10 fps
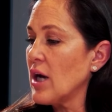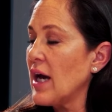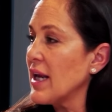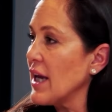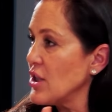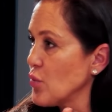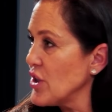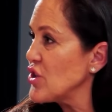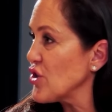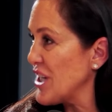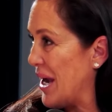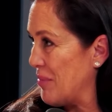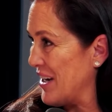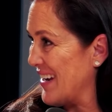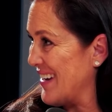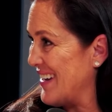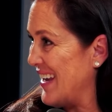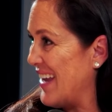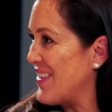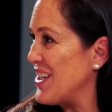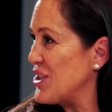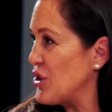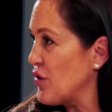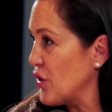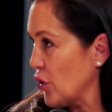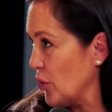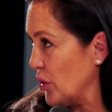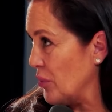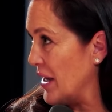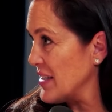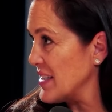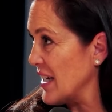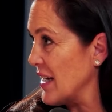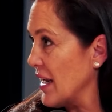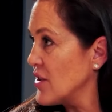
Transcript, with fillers: cutting-edge research happening at the Institute of Neuro-Immune Medicine.